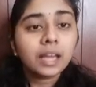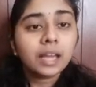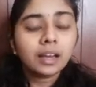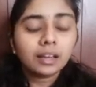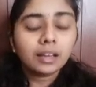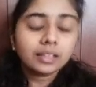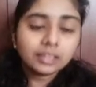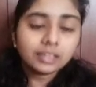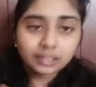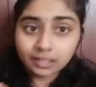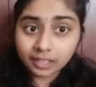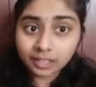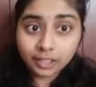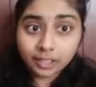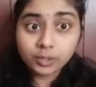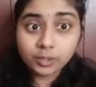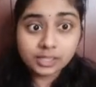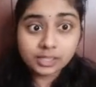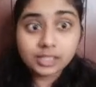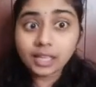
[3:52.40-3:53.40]

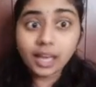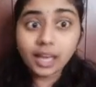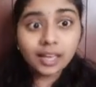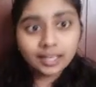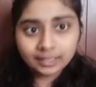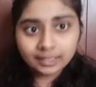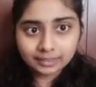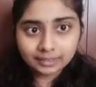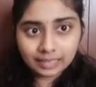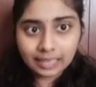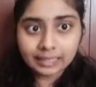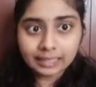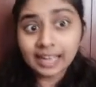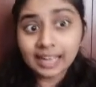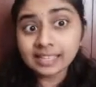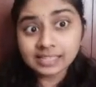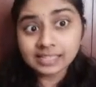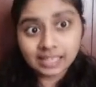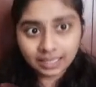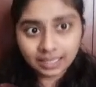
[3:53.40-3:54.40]
the threat and
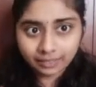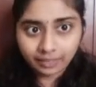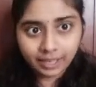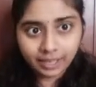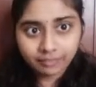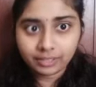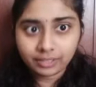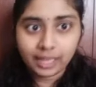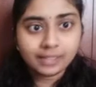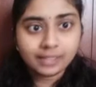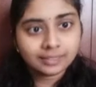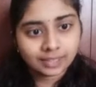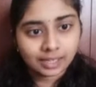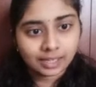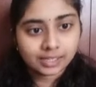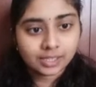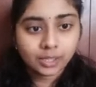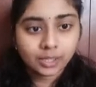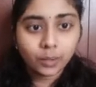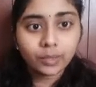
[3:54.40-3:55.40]
survive that threats.
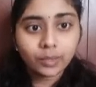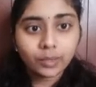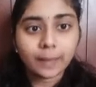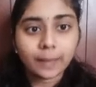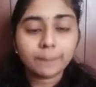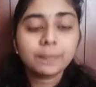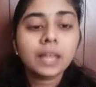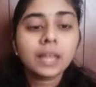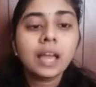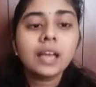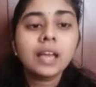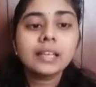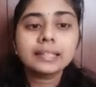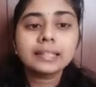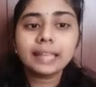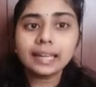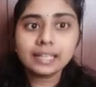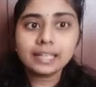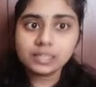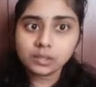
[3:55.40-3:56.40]
Okay, that
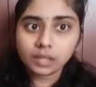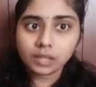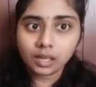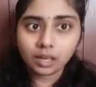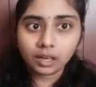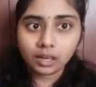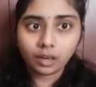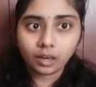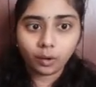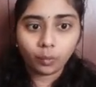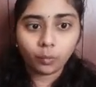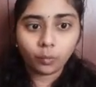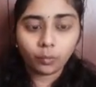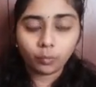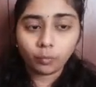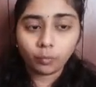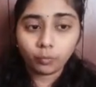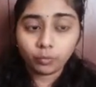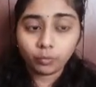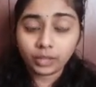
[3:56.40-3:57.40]
is
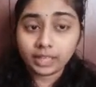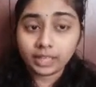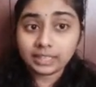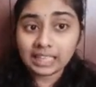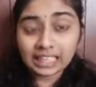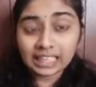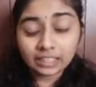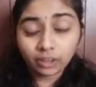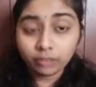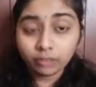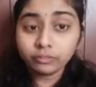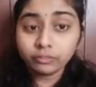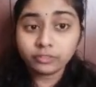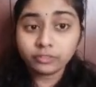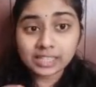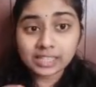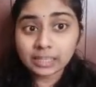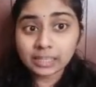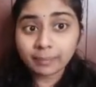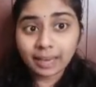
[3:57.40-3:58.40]
the need of risk
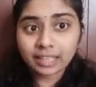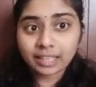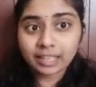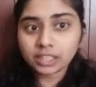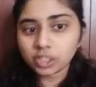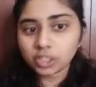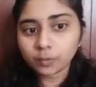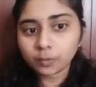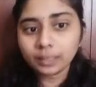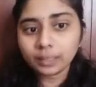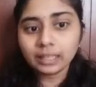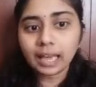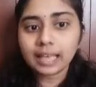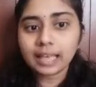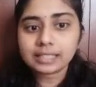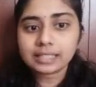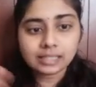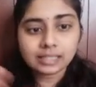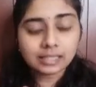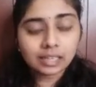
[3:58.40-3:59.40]
management as a